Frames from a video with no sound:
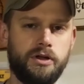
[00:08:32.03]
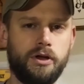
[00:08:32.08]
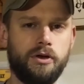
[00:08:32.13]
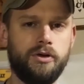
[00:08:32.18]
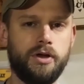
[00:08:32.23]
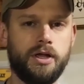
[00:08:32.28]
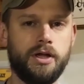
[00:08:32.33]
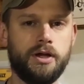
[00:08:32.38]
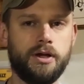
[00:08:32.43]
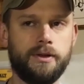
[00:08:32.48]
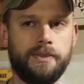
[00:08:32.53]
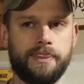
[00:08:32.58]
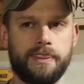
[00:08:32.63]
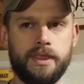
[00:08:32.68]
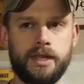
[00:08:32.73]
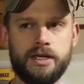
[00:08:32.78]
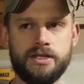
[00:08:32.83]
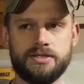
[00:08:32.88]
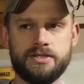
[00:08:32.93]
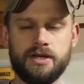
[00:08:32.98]
note here
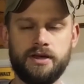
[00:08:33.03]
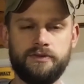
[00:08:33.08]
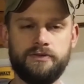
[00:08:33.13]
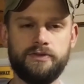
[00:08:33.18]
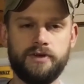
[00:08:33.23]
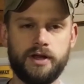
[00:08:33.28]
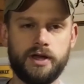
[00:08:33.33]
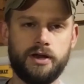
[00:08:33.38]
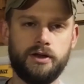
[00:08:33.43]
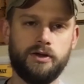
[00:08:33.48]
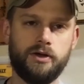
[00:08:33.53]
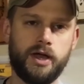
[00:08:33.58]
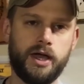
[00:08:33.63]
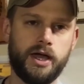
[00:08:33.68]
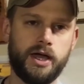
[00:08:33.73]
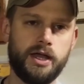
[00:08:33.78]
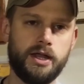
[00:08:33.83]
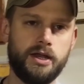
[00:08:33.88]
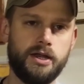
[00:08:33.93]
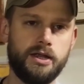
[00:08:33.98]
that San Fernando
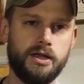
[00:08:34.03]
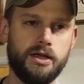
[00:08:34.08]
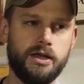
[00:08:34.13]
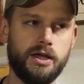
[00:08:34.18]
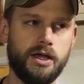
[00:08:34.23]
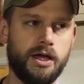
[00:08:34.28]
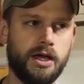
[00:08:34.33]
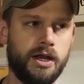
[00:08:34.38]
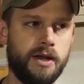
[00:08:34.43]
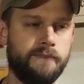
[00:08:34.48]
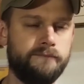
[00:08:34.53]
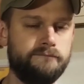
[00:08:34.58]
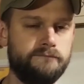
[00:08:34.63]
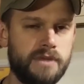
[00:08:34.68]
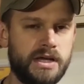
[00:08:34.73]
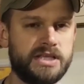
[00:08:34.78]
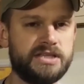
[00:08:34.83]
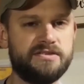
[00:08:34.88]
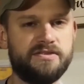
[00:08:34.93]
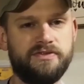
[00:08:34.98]
had an
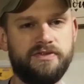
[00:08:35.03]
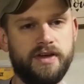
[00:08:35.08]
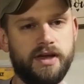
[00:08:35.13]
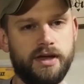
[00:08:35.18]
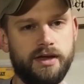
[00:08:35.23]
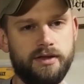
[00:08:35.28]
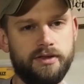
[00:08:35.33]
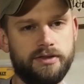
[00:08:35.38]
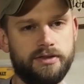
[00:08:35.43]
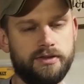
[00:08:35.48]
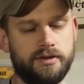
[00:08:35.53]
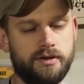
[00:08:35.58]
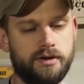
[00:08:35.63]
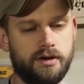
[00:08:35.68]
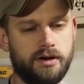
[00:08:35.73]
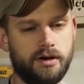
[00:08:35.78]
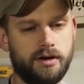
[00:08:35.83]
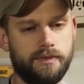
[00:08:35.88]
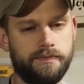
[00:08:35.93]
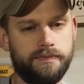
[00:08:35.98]
immense faith,
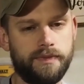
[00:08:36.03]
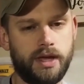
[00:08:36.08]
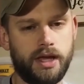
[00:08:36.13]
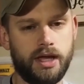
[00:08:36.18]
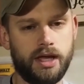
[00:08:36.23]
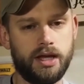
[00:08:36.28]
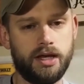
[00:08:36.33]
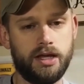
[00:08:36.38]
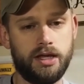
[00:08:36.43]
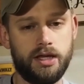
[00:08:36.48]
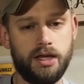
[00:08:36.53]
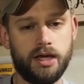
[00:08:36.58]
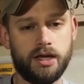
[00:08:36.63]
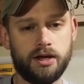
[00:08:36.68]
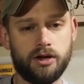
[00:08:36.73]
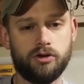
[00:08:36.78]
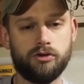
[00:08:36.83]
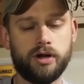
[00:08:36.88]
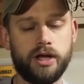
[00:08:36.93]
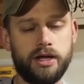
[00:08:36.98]
um, and he had
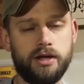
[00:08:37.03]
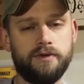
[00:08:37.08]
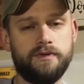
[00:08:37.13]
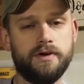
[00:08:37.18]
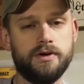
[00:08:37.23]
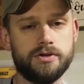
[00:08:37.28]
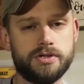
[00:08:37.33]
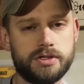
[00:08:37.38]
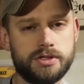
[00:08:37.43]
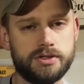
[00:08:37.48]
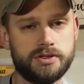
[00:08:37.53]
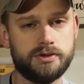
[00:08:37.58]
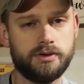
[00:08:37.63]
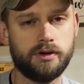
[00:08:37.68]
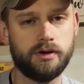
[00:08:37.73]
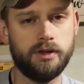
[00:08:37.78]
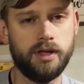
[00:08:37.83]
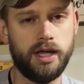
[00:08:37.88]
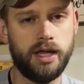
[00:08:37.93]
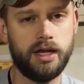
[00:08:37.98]
a great devotion to
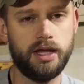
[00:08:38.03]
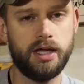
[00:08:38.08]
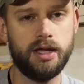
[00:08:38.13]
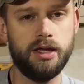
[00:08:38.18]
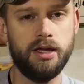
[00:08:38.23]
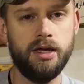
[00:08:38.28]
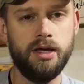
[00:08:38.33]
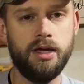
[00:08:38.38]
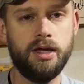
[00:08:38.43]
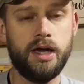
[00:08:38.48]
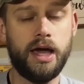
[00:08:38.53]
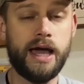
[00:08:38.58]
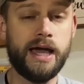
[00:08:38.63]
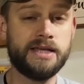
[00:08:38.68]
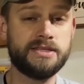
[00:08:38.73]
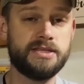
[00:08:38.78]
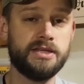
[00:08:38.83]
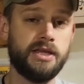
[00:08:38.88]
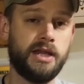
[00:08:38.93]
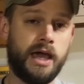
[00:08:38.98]
Our Lady,
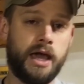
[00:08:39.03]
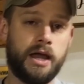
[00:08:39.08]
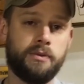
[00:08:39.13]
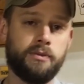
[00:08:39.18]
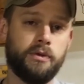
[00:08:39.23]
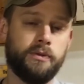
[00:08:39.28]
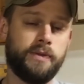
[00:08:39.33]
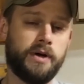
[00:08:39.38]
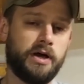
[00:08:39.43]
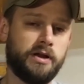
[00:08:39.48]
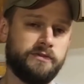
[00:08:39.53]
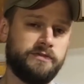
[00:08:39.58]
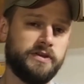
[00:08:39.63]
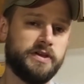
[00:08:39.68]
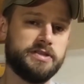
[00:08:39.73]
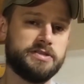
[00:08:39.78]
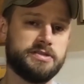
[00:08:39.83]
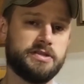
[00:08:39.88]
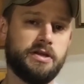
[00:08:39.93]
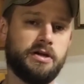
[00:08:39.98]
as did Admiral
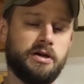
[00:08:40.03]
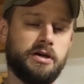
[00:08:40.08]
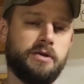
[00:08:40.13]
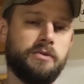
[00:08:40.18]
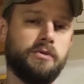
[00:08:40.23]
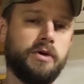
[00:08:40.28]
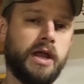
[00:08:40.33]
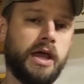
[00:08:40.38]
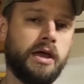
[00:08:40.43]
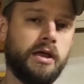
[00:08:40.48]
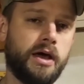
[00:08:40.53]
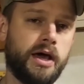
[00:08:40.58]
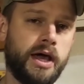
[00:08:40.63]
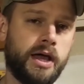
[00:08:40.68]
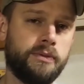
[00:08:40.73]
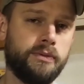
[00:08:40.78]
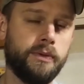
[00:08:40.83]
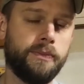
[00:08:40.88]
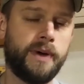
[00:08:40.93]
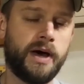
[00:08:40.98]
Boniface. Um, when a-
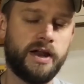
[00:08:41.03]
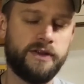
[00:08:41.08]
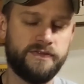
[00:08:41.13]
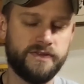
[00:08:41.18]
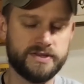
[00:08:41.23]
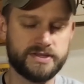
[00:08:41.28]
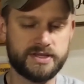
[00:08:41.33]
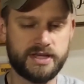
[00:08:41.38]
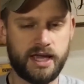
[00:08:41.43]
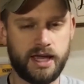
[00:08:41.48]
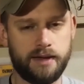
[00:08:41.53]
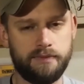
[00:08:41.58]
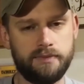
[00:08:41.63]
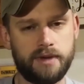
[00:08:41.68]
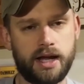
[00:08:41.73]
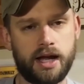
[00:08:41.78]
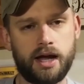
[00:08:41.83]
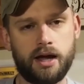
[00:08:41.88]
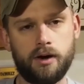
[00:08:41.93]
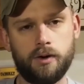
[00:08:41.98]
Admiral Boniface came
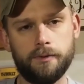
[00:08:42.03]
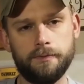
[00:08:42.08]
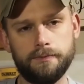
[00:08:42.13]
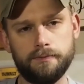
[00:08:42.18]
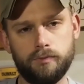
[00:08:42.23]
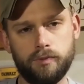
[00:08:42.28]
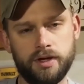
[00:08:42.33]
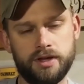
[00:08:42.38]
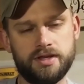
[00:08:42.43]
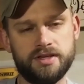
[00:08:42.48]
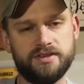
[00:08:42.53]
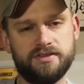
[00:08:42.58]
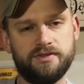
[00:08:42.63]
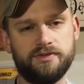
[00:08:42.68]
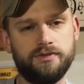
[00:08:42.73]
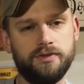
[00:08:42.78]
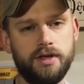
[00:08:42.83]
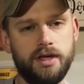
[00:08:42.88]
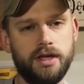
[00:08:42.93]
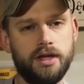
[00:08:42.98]
down with his
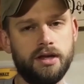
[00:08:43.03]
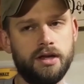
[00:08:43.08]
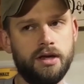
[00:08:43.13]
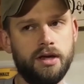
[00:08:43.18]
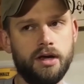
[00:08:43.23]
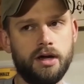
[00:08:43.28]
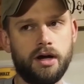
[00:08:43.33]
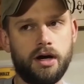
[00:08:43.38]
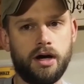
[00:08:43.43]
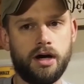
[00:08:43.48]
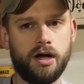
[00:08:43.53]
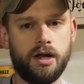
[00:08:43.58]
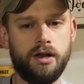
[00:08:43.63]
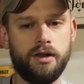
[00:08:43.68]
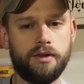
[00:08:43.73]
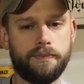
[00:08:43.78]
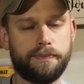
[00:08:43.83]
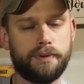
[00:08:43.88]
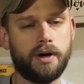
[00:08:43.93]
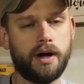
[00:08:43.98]
fleet on
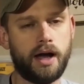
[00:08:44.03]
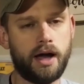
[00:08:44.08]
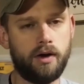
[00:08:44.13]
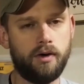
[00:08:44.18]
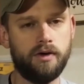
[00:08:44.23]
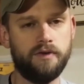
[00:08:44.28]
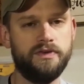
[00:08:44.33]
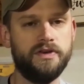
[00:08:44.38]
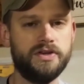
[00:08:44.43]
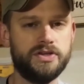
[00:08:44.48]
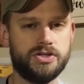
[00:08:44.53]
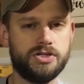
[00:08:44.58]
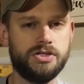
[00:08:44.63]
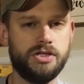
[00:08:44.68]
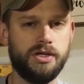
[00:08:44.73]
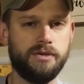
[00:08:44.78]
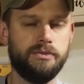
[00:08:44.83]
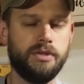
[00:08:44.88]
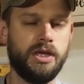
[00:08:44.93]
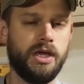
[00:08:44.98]
the prow of his
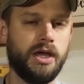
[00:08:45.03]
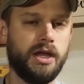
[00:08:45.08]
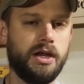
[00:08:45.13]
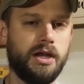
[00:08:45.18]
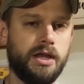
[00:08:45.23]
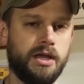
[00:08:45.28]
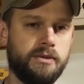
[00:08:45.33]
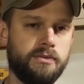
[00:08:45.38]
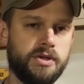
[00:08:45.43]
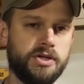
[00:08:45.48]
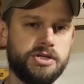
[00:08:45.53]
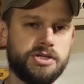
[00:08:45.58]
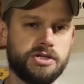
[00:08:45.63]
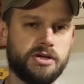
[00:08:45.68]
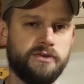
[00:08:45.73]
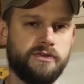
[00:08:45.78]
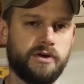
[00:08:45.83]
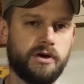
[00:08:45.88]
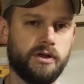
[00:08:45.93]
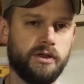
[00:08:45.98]
ship, he had an image
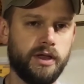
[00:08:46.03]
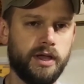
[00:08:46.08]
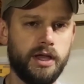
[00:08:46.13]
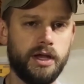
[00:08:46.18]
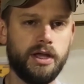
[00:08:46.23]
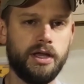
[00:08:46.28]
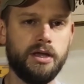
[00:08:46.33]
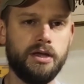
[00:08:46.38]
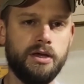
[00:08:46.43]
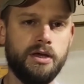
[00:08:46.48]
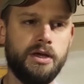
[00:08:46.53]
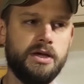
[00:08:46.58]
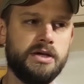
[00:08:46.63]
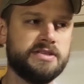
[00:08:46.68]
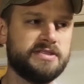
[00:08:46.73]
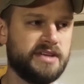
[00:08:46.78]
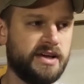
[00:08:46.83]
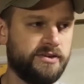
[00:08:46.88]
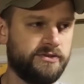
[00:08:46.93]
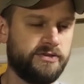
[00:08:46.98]
of Our Lady.
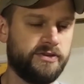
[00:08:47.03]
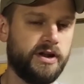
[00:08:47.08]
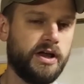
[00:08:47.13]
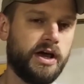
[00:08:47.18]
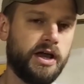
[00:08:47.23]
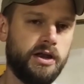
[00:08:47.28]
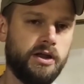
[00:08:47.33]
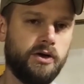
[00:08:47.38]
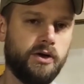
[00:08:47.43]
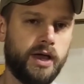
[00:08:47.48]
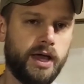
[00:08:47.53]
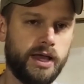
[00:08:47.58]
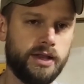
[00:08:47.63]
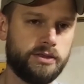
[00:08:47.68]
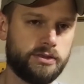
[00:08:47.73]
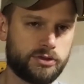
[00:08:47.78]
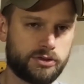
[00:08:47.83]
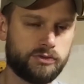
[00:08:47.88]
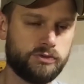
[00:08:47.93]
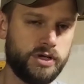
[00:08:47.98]
San Fernando
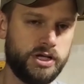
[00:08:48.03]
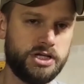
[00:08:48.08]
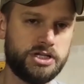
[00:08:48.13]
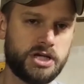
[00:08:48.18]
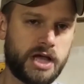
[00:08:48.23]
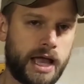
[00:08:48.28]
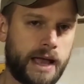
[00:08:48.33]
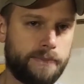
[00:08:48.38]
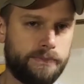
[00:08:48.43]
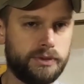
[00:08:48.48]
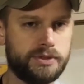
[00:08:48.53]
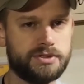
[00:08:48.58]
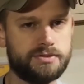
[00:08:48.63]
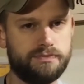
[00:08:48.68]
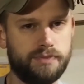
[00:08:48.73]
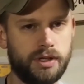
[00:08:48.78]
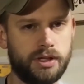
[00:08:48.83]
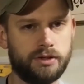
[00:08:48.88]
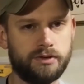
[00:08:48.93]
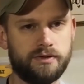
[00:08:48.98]
had three chapels
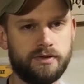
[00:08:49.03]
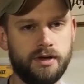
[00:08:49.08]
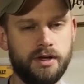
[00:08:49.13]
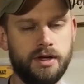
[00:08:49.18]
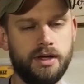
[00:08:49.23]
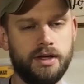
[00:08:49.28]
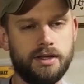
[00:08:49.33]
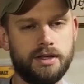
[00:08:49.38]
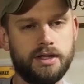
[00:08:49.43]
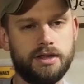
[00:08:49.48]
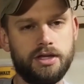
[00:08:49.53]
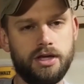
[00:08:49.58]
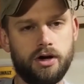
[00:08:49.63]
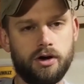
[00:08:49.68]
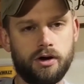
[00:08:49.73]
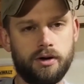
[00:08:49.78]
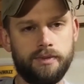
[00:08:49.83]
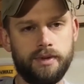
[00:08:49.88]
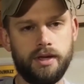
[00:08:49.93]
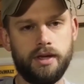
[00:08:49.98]
built that the
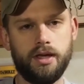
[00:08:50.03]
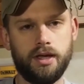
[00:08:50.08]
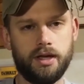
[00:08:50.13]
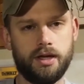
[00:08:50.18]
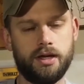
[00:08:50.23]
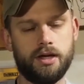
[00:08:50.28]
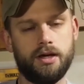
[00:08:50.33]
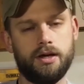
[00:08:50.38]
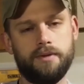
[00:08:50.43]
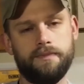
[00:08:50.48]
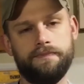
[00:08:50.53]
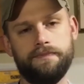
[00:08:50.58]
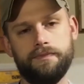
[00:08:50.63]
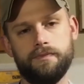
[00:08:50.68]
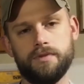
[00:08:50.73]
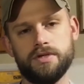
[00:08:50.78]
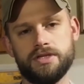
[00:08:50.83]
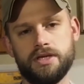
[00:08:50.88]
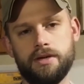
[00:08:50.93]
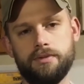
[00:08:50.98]
army um,
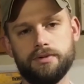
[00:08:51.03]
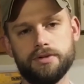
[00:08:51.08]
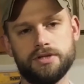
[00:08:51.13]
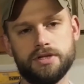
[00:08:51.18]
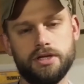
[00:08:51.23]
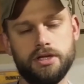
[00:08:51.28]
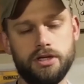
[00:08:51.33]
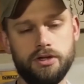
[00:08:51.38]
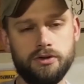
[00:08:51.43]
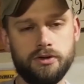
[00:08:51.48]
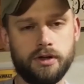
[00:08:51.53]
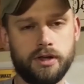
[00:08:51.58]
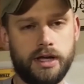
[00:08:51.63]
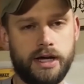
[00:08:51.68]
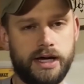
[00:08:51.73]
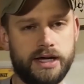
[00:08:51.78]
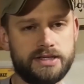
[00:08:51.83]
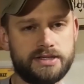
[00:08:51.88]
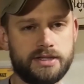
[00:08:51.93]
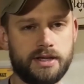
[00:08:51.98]
was able to
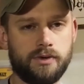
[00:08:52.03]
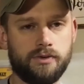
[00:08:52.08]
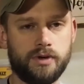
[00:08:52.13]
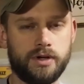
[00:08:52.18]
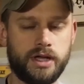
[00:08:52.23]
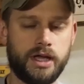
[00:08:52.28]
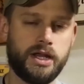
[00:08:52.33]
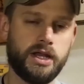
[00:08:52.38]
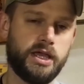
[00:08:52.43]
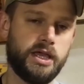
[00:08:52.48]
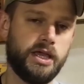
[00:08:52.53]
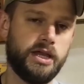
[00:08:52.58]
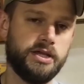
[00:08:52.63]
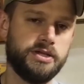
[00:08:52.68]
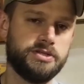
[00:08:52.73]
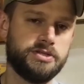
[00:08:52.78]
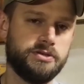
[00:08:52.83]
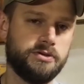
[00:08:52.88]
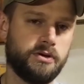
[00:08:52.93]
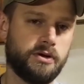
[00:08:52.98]
utilize that were
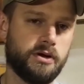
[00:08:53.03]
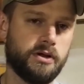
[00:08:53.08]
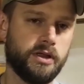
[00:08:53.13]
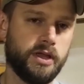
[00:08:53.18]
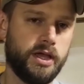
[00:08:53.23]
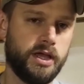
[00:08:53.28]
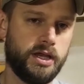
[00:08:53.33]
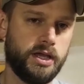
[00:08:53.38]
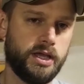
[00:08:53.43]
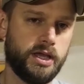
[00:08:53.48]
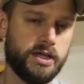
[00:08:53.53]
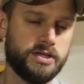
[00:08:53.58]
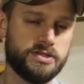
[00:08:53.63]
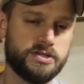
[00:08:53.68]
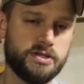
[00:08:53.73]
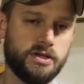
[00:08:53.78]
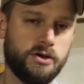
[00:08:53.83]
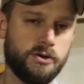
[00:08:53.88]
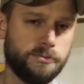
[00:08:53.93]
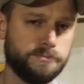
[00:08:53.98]
dedicated to Our Lady, and
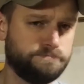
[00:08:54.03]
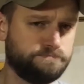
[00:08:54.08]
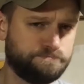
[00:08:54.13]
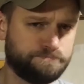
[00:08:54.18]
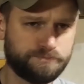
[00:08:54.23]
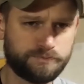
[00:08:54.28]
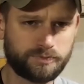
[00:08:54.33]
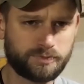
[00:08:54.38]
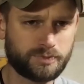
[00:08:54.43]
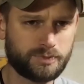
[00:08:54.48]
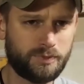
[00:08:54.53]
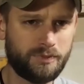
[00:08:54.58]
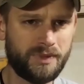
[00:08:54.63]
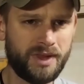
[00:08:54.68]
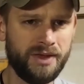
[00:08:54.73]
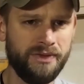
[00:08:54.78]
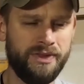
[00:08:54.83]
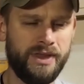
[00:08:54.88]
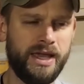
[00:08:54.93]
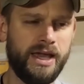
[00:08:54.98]
so
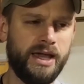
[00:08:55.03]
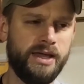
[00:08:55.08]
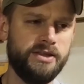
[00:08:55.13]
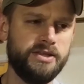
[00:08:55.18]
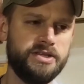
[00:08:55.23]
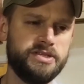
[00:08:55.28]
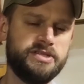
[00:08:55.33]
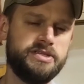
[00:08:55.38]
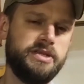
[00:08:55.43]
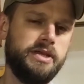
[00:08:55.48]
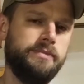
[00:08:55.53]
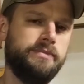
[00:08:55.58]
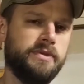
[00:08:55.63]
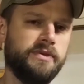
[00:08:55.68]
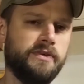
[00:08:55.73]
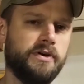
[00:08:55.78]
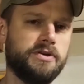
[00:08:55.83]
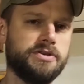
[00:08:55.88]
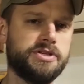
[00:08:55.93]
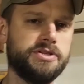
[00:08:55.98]
they had this deep
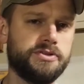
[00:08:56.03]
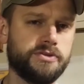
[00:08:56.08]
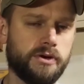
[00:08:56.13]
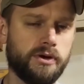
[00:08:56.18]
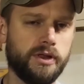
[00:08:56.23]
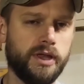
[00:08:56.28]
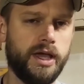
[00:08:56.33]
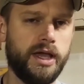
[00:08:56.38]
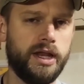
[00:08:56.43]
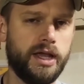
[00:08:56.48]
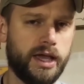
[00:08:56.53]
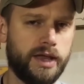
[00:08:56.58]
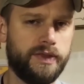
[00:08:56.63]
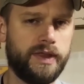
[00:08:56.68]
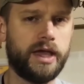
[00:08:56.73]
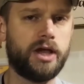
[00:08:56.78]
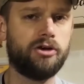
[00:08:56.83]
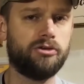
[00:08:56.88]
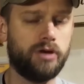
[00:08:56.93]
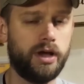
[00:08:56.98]
devotion to Our Lady, and
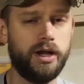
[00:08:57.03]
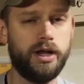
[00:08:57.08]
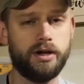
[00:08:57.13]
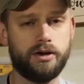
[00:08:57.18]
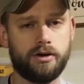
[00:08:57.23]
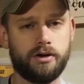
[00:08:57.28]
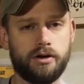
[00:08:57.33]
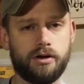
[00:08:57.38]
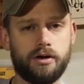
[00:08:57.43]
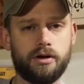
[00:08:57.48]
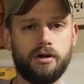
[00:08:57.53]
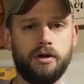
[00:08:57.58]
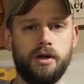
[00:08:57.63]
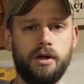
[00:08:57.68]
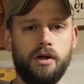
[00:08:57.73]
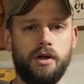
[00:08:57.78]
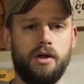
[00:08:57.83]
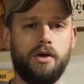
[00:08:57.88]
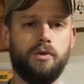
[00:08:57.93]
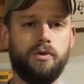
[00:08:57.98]
they credit her
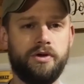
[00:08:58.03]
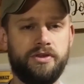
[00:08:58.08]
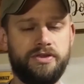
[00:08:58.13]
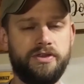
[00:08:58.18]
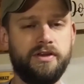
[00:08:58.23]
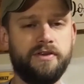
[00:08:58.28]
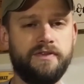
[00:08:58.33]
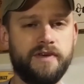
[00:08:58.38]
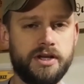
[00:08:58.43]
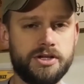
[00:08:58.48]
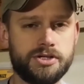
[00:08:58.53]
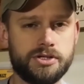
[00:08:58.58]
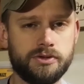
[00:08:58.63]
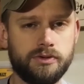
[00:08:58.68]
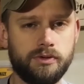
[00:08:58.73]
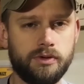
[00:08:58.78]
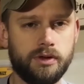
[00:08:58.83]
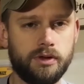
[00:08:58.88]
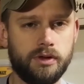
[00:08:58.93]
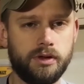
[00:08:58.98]
with the
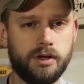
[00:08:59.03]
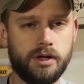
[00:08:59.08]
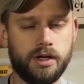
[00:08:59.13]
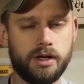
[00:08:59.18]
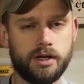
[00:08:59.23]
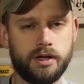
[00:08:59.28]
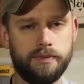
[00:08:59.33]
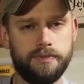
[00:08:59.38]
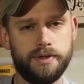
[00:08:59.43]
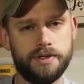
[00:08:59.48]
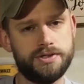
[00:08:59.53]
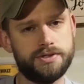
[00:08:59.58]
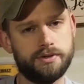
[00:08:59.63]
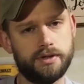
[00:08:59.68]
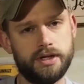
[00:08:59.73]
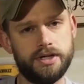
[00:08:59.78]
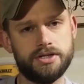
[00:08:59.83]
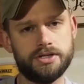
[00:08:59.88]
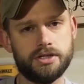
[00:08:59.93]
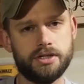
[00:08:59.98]
eventual uh,
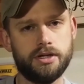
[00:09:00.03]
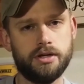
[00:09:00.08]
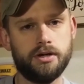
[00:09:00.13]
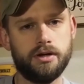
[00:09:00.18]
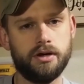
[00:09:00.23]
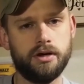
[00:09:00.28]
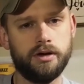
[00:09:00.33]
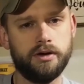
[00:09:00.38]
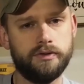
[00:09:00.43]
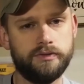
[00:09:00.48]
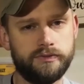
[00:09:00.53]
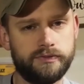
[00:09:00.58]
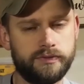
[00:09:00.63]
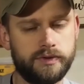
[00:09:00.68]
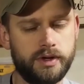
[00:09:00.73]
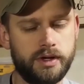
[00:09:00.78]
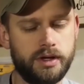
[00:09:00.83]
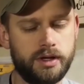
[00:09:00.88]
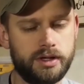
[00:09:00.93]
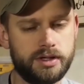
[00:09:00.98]
capitulation of
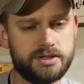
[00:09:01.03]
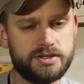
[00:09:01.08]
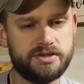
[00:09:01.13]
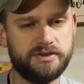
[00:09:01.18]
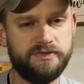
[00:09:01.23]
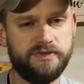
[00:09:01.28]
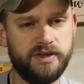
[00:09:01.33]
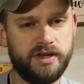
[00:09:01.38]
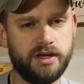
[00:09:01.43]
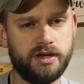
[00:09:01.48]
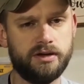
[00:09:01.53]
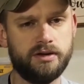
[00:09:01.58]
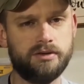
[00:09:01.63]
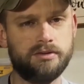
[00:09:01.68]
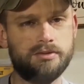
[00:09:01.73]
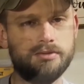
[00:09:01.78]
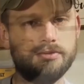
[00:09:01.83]
Sevilla.